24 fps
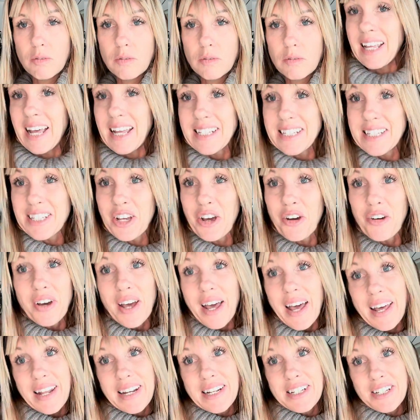Let's go
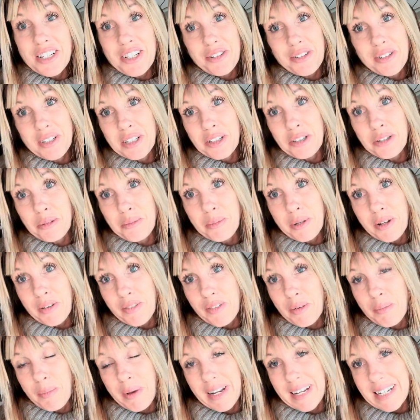ahead and do a little bit of a
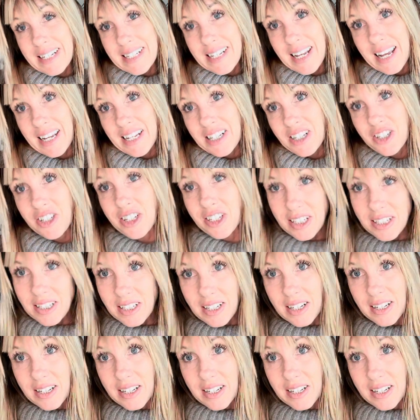meditation.